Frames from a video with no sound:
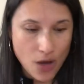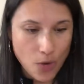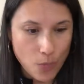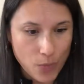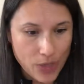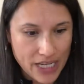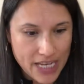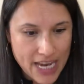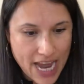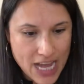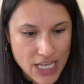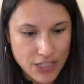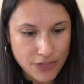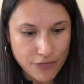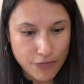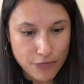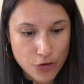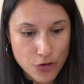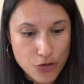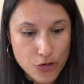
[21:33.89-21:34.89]
when he has
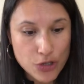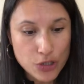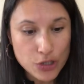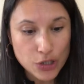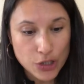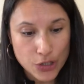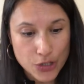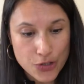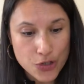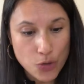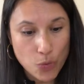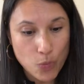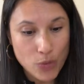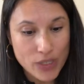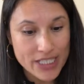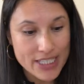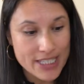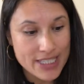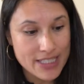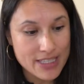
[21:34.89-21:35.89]
further learnt
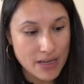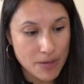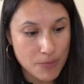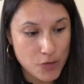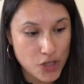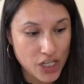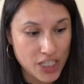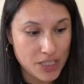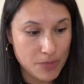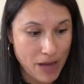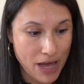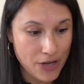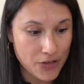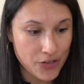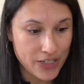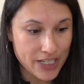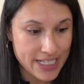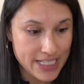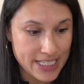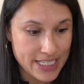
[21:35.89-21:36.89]
what its subject
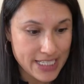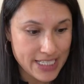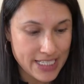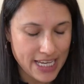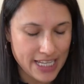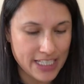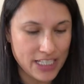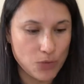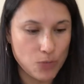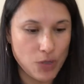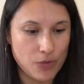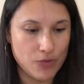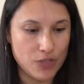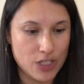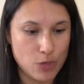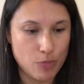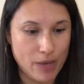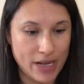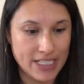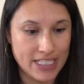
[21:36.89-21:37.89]
matter is and in what
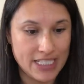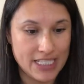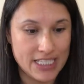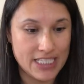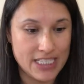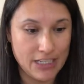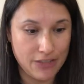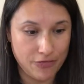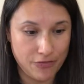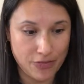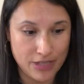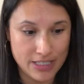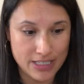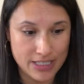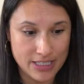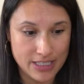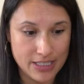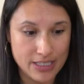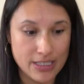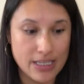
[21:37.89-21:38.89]
respect it
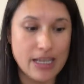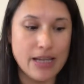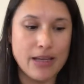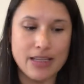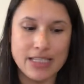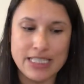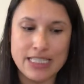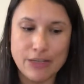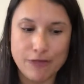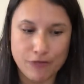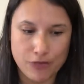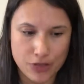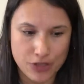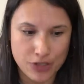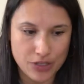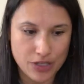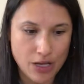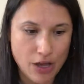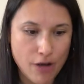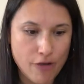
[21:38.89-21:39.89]

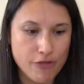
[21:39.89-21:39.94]
differs